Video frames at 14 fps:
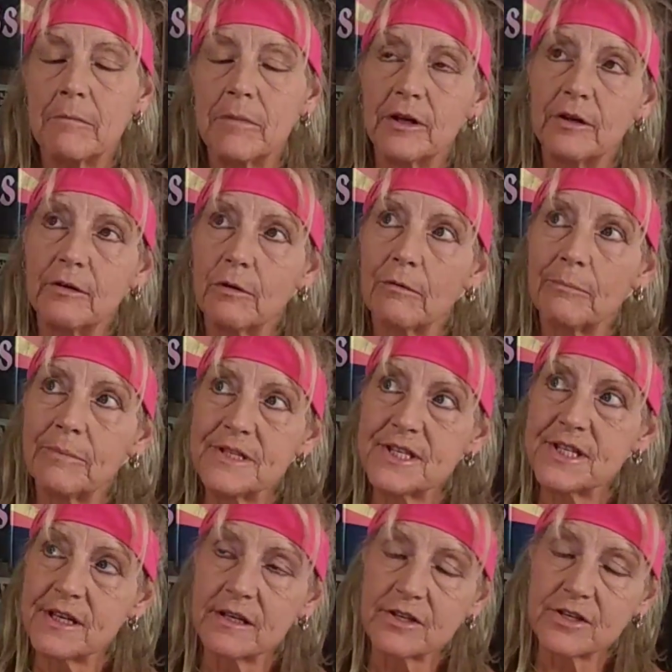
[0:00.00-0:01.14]
But you won't be
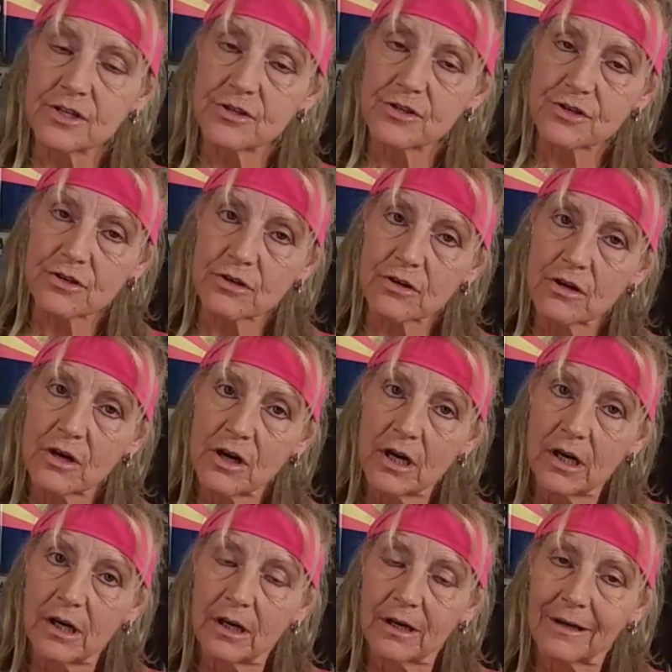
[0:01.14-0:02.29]
seeing Ginger
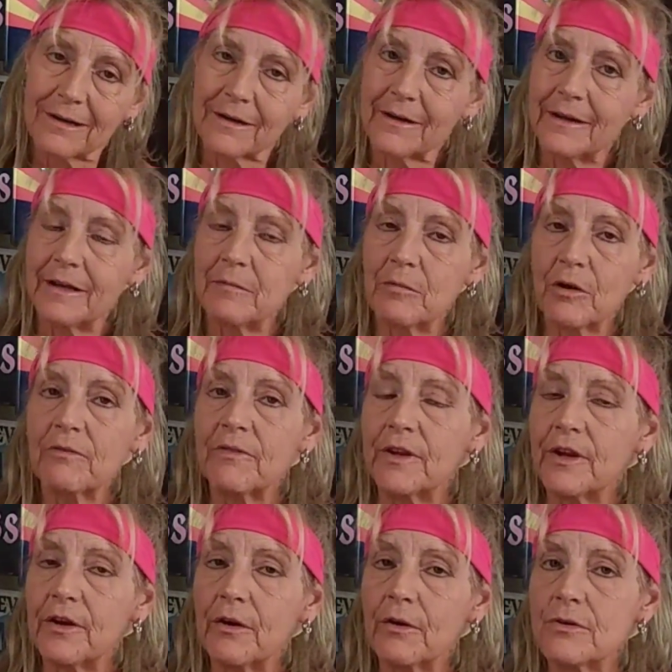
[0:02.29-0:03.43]
on any more
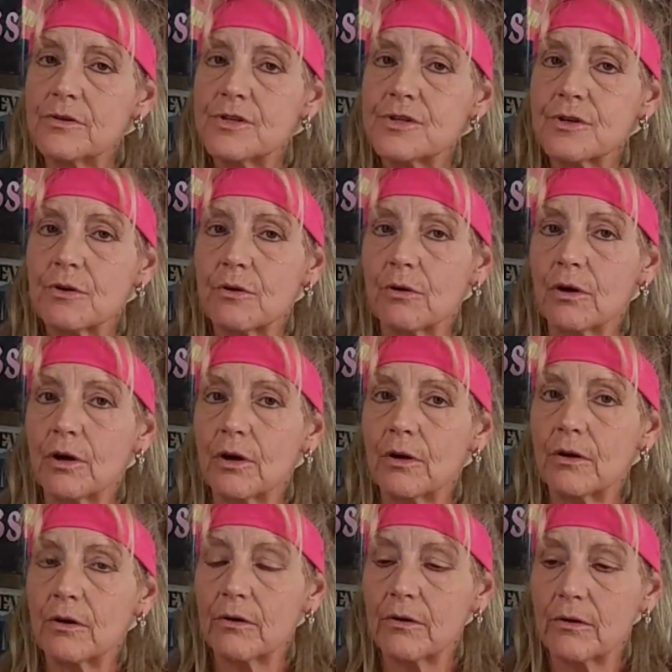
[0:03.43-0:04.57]
videos,
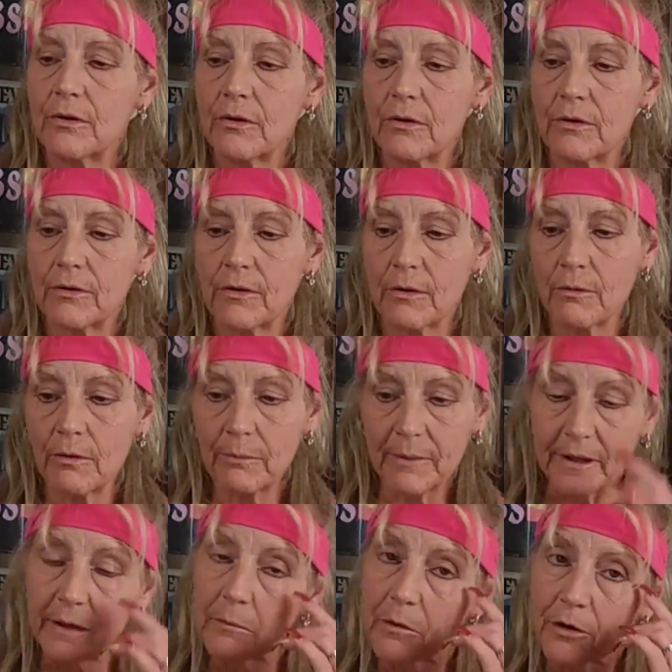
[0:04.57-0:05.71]
or there won't
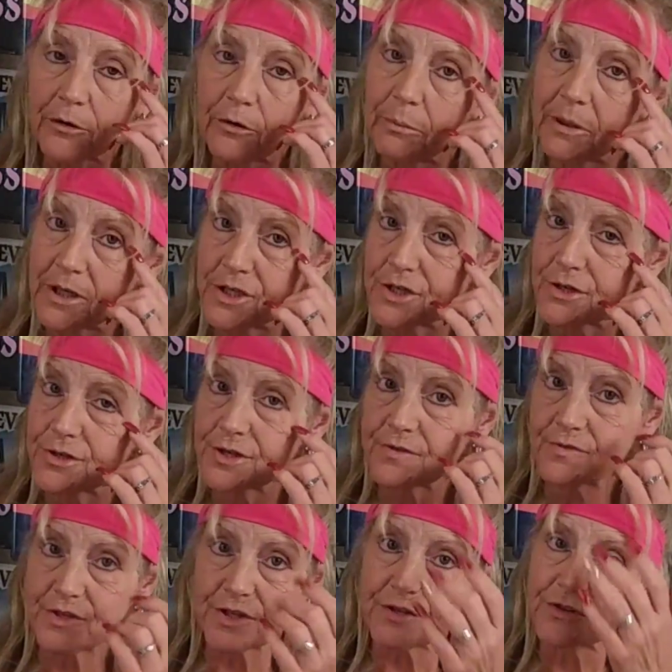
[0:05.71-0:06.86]
be any more new pictures
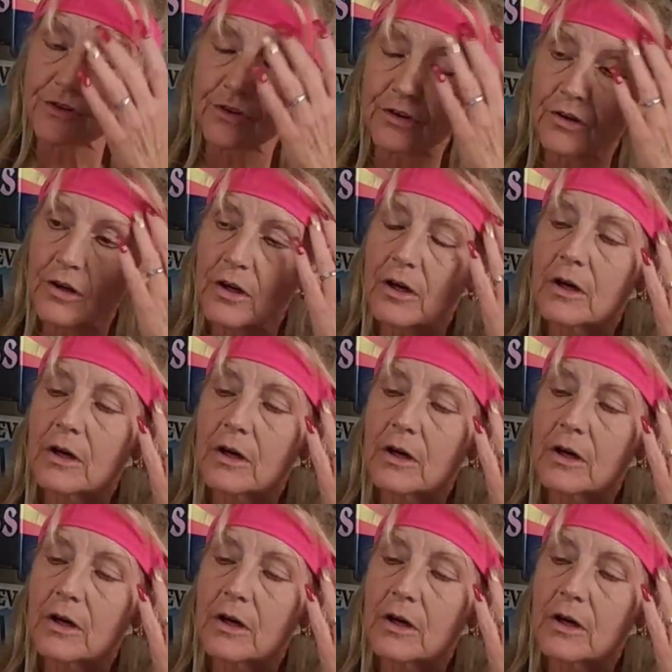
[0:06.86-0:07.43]
of Ginger